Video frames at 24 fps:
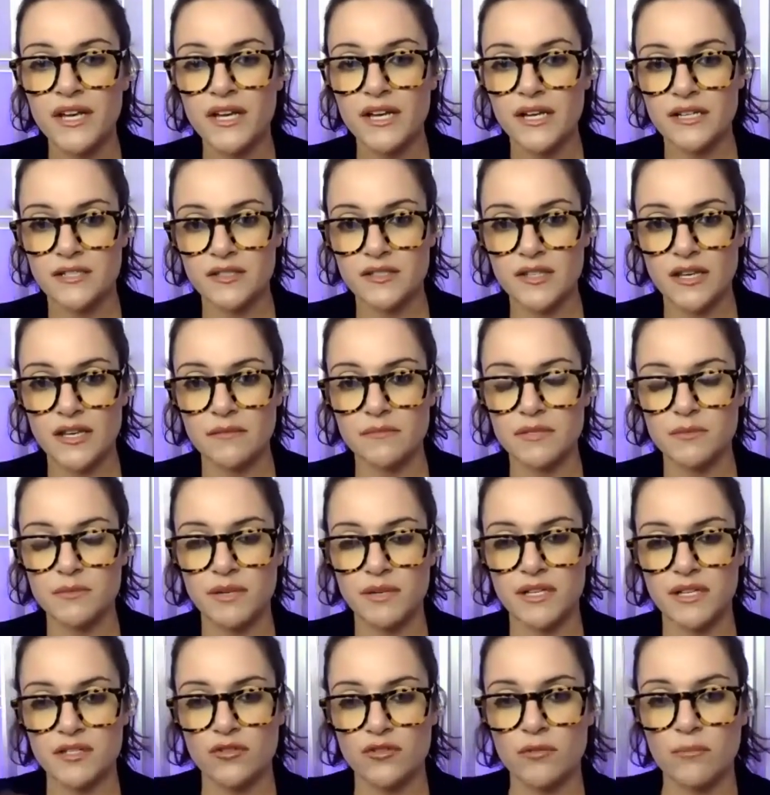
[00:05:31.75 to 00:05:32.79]
it seems,
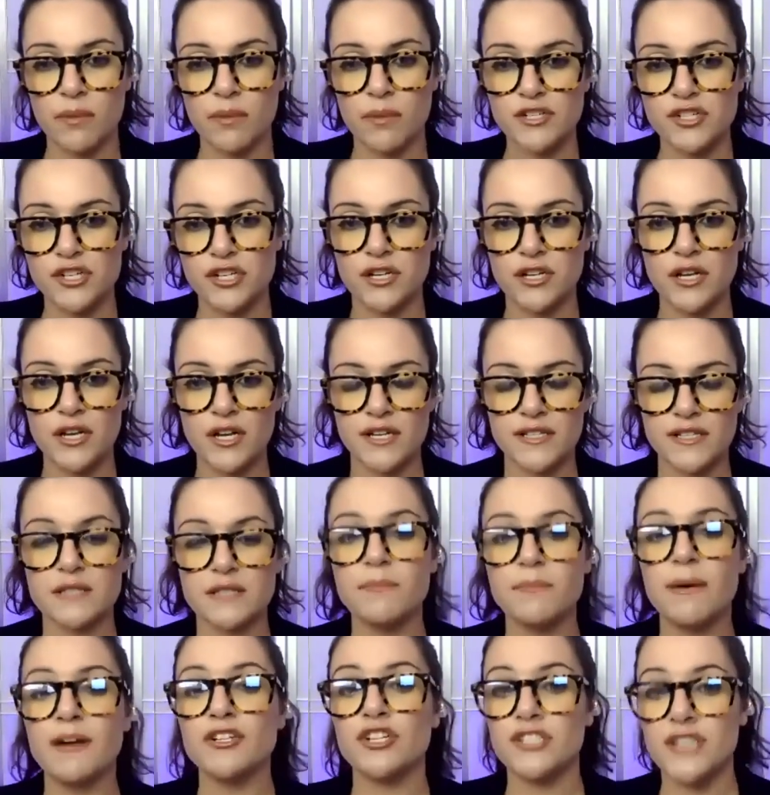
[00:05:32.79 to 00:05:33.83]
because they're in budget, this
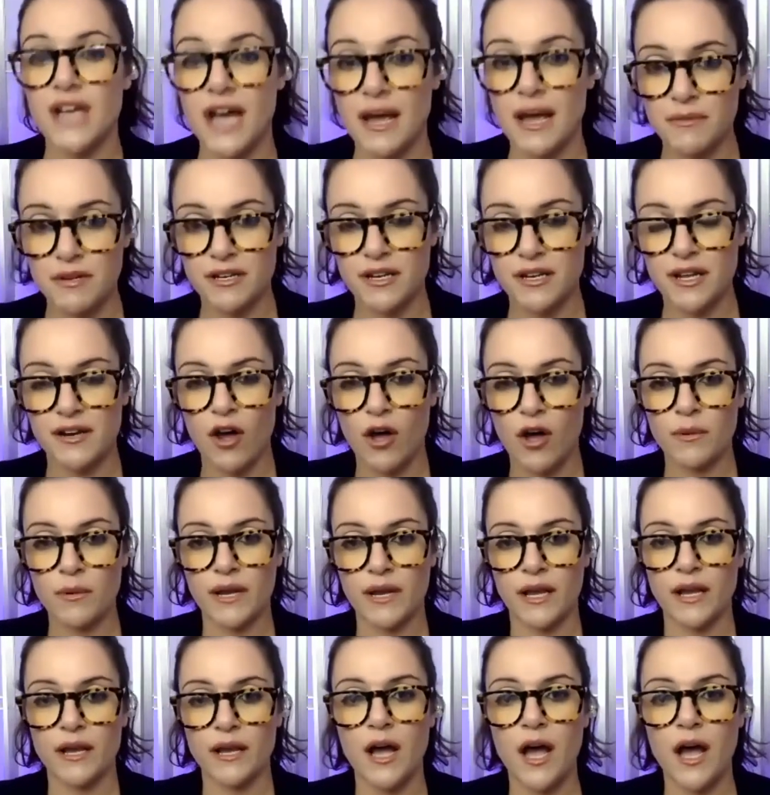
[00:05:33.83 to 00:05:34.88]
is budget time in, in
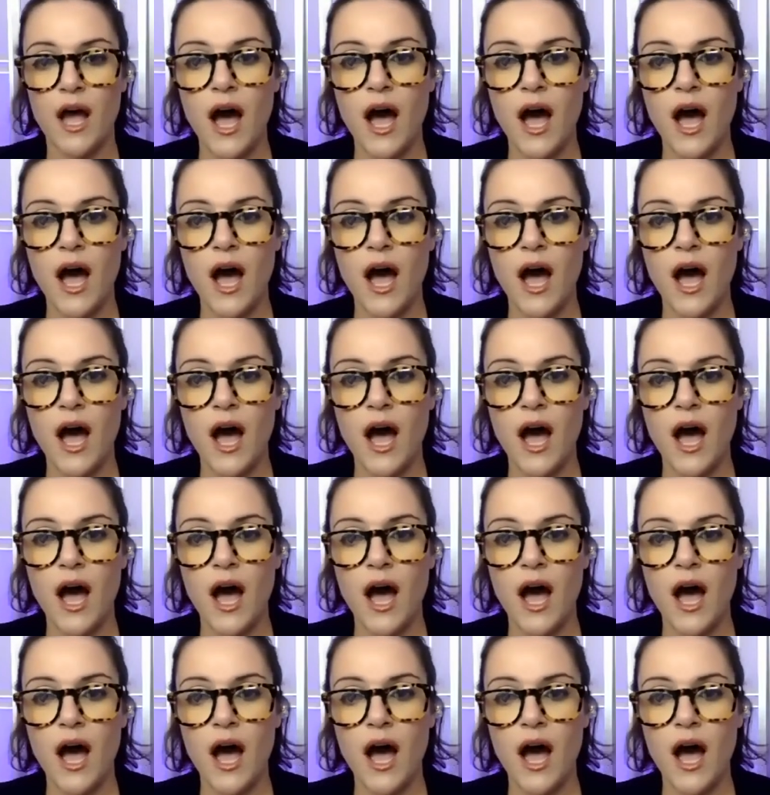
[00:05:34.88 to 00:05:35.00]
Albany.